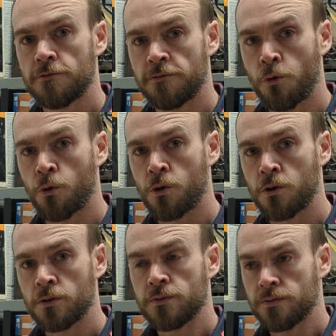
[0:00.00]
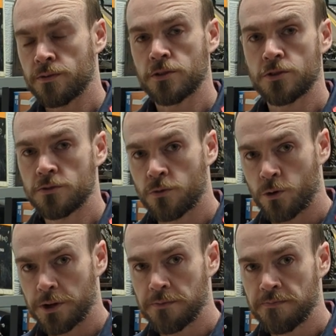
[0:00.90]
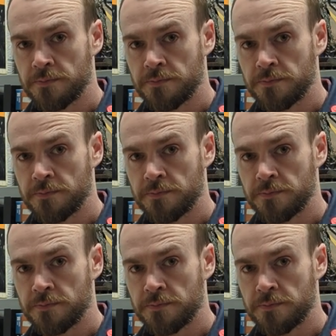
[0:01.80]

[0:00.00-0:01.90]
for the 240.